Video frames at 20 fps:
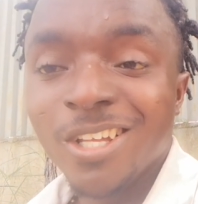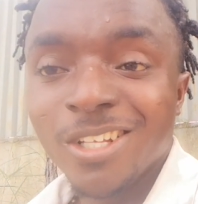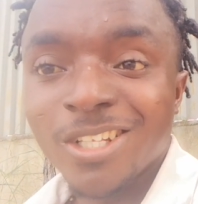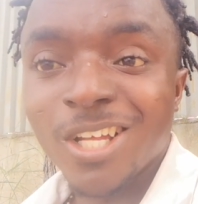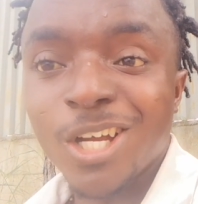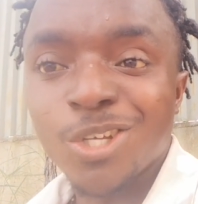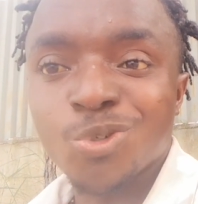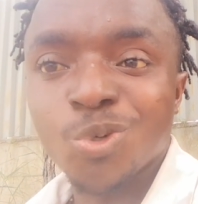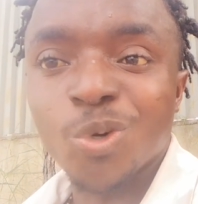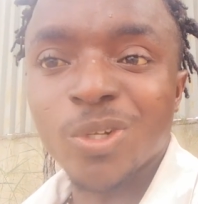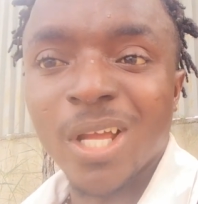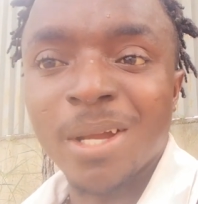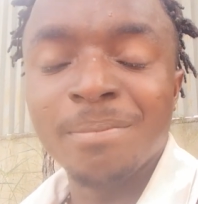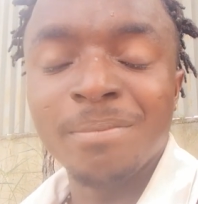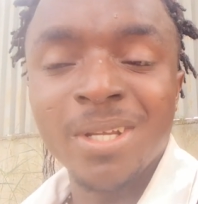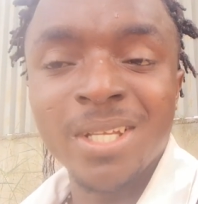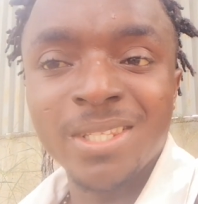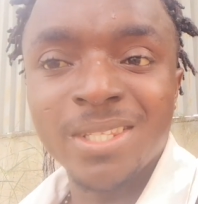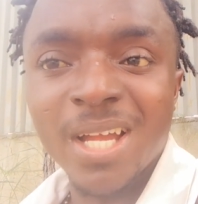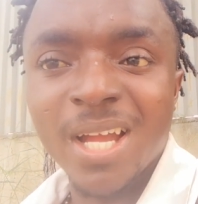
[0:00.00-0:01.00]
That is what I
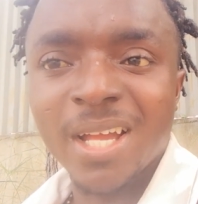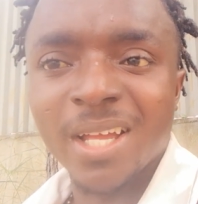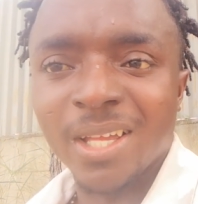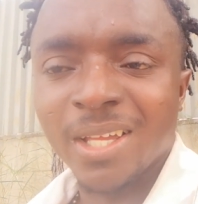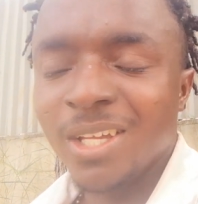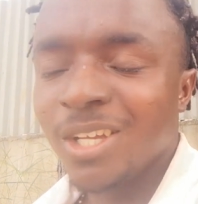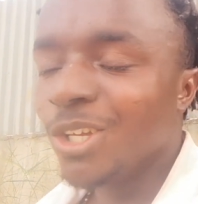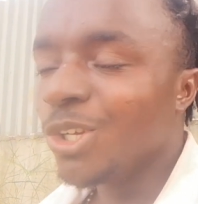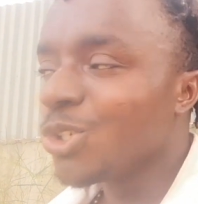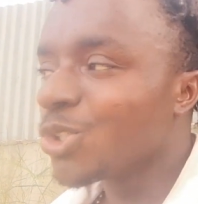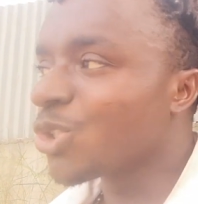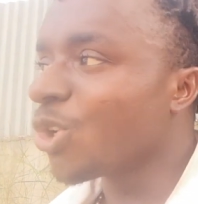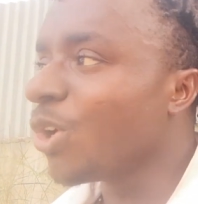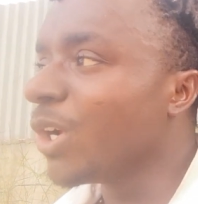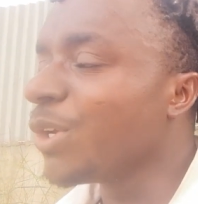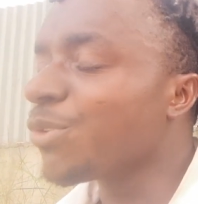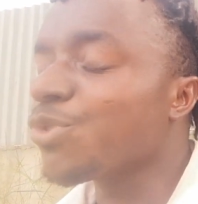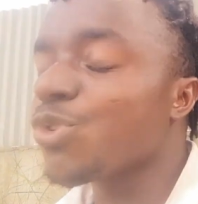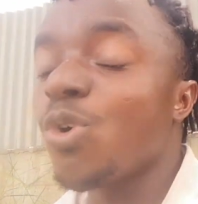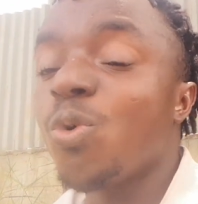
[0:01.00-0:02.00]
mean there. So
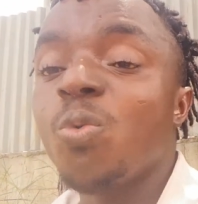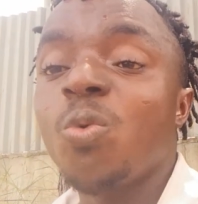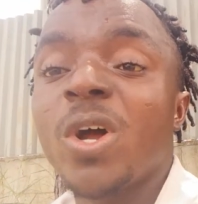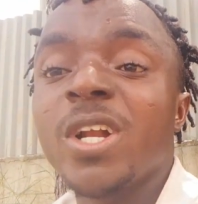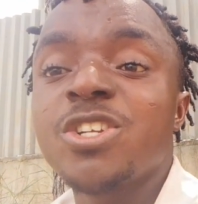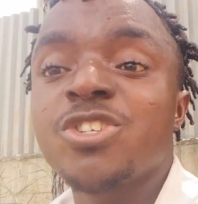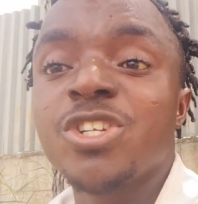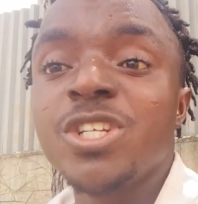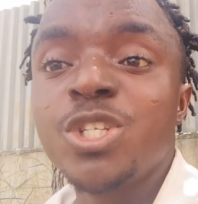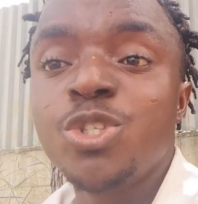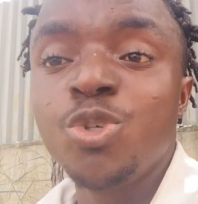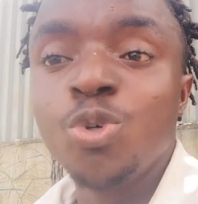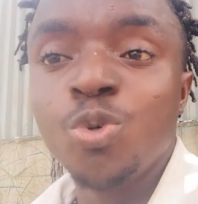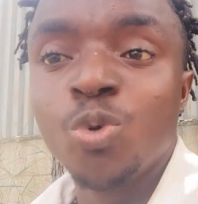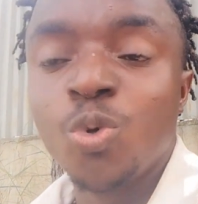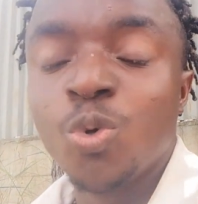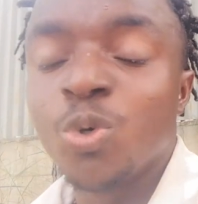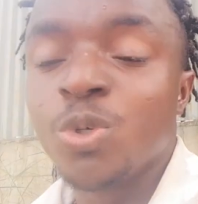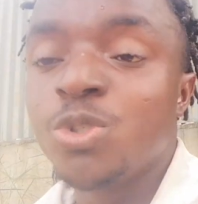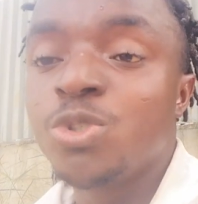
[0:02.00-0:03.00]
if someone treat you
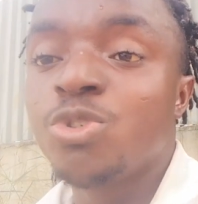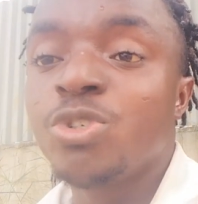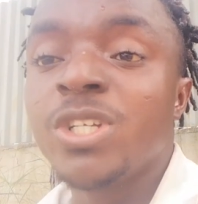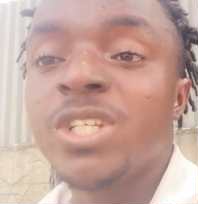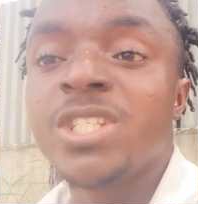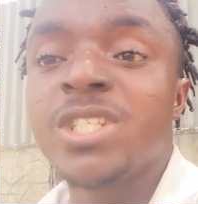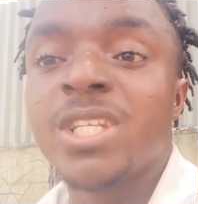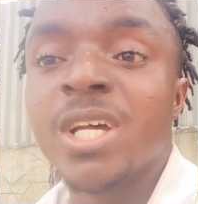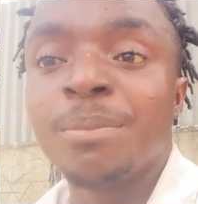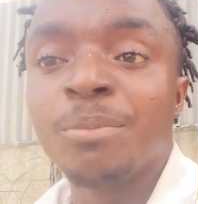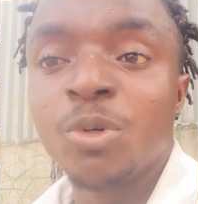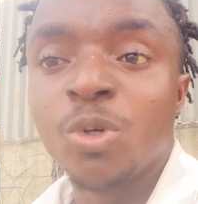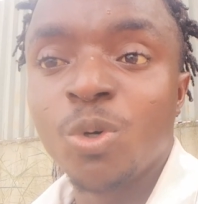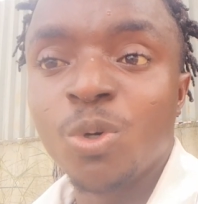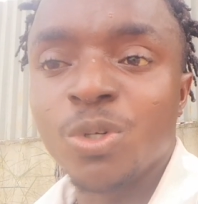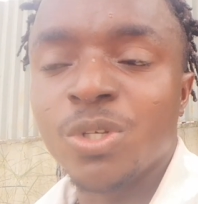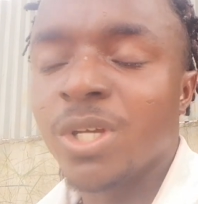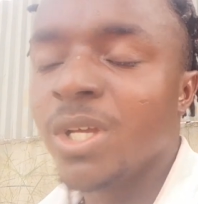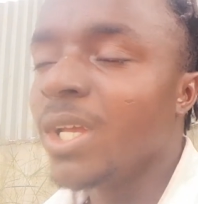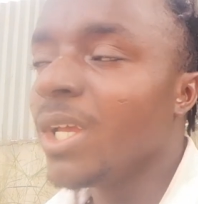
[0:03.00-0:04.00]
good, treat them
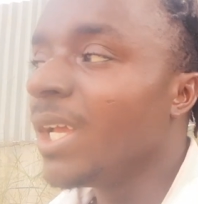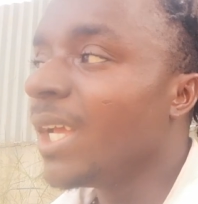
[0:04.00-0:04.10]
good.